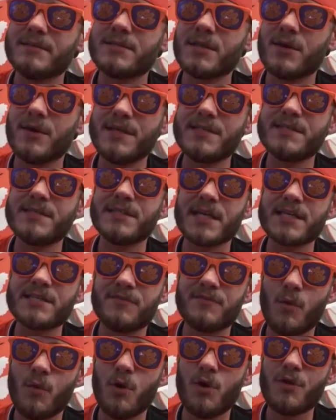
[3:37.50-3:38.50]
So he's
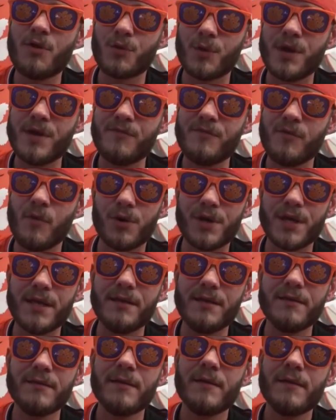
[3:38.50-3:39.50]
6'4", 340.